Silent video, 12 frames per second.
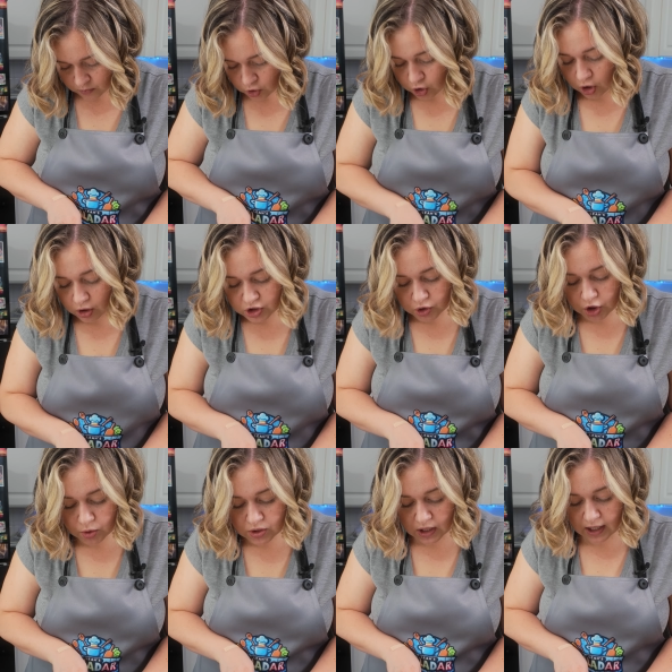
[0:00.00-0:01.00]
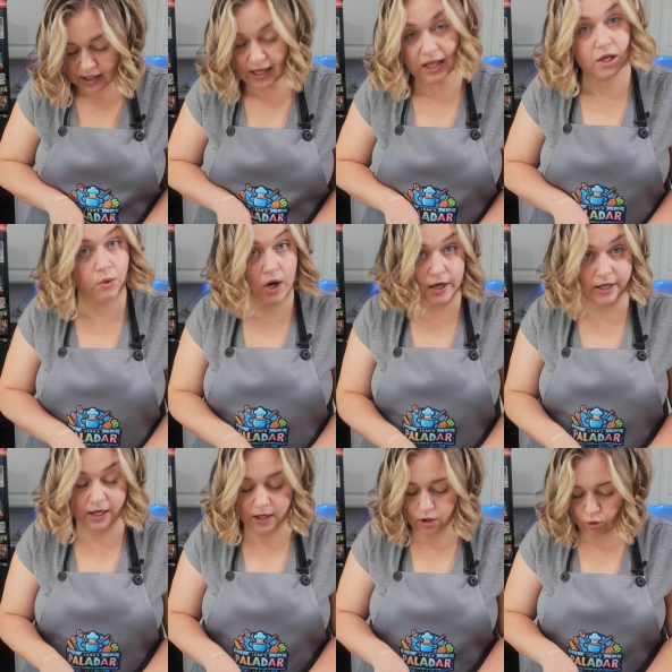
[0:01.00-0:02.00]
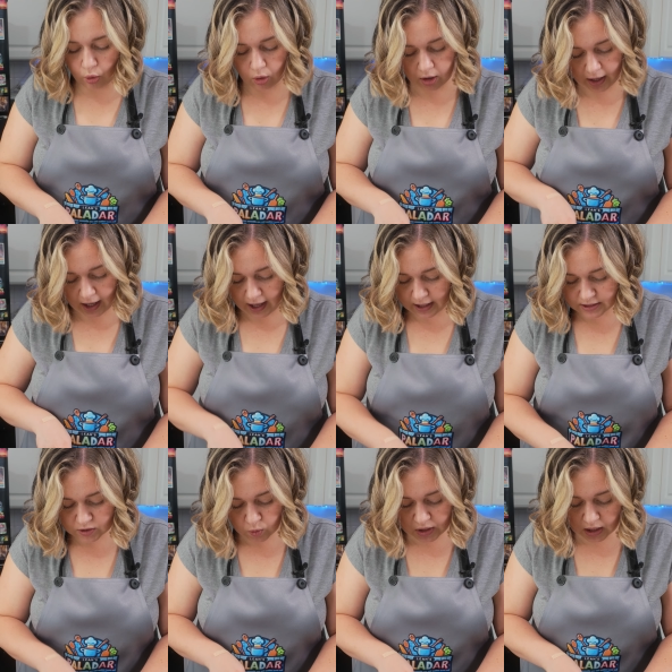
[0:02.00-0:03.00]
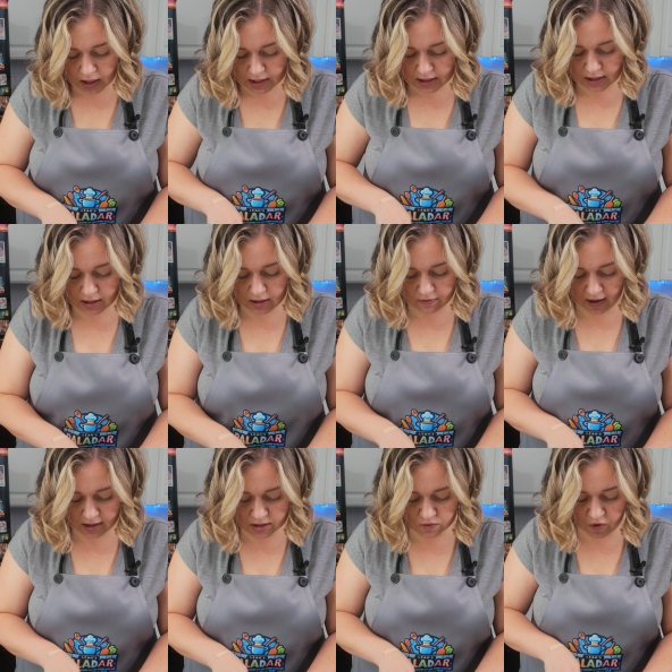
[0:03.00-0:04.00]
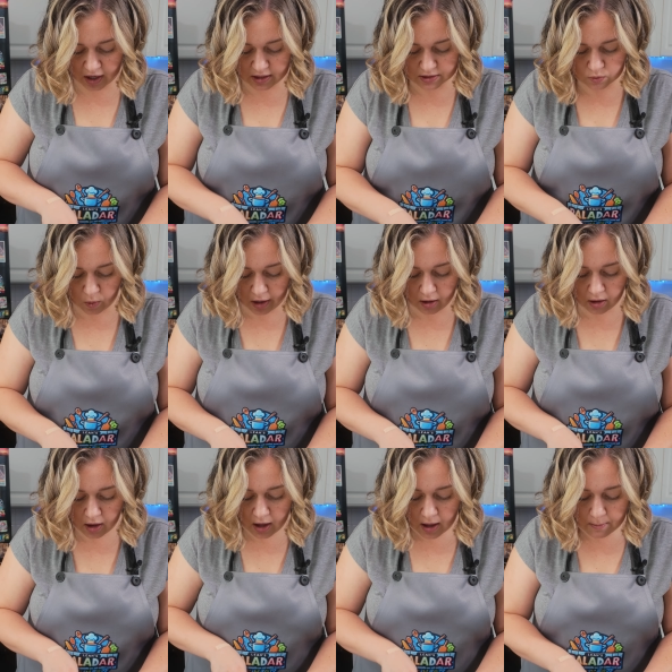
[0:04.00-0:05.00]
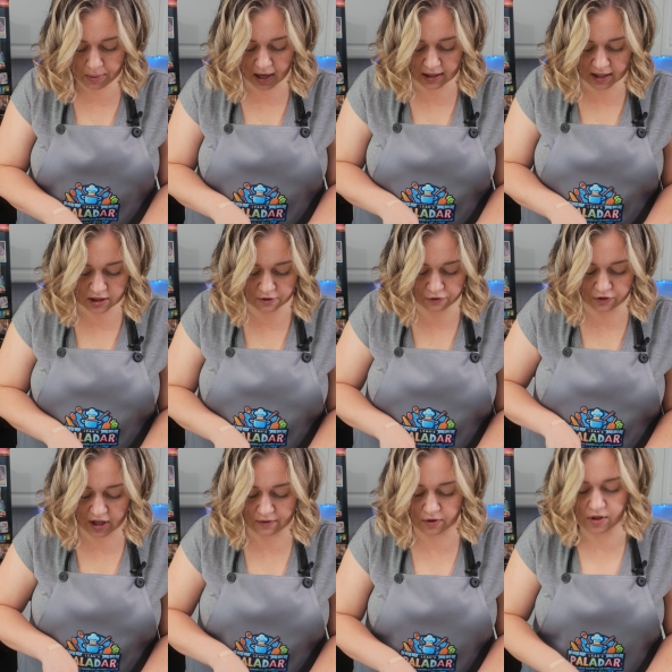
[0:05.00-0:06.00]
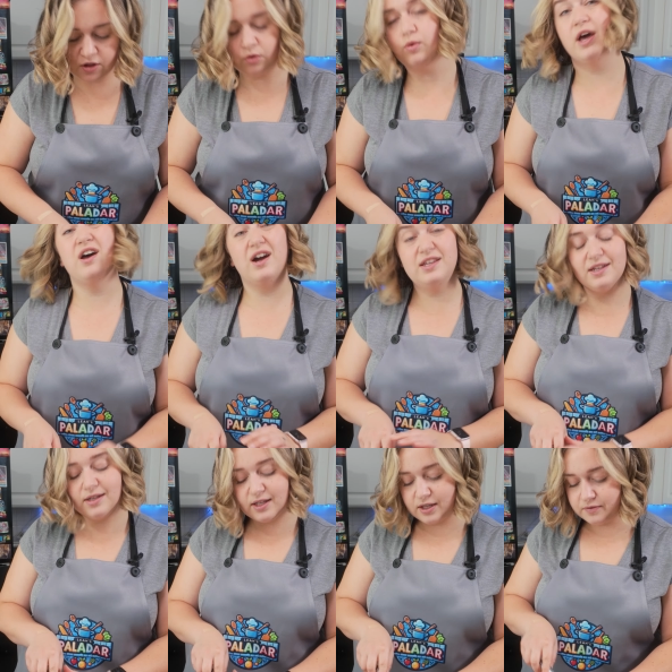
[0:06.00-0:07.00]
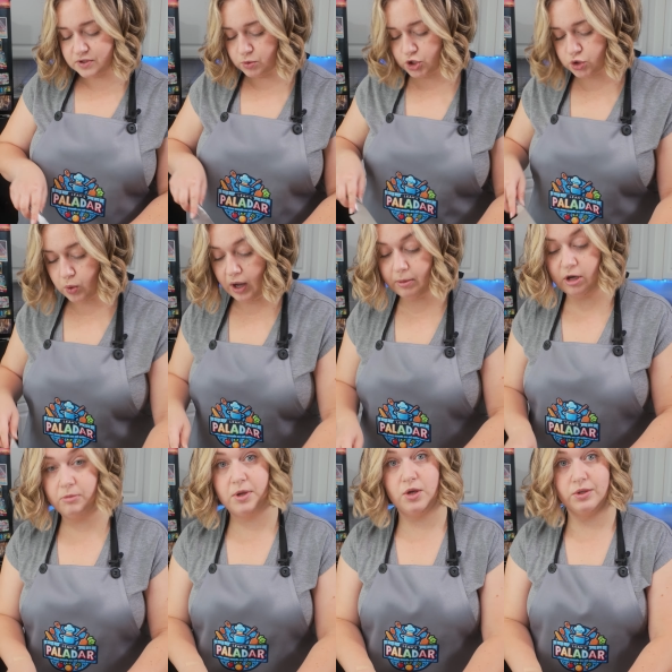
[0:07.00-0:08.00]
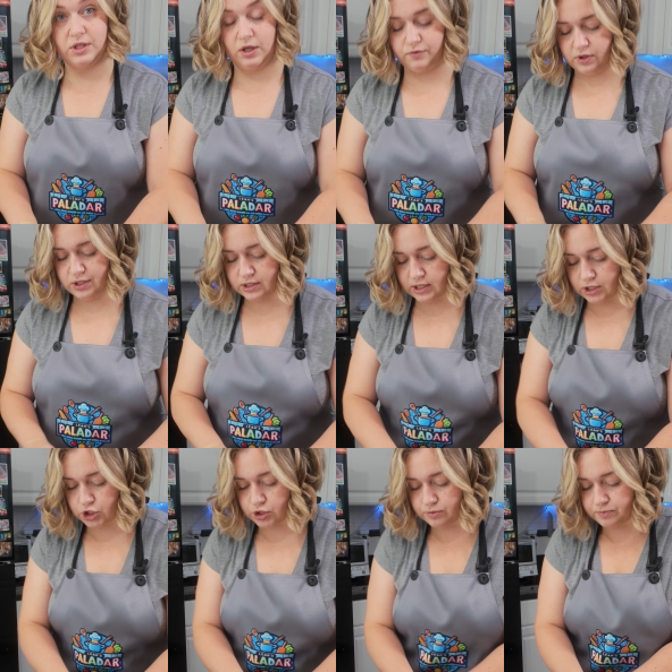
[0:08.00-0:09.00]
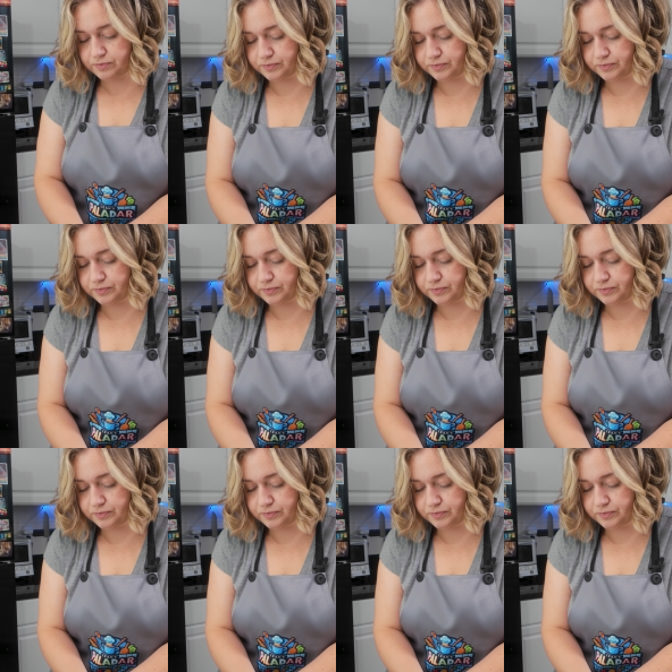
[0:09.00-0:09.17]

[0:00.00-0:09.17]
You could also use a yellow onion or a sweet onion, that is fine as well, but I like the flavor that the red onion gives, which is why I'm gonna be using it for this dish.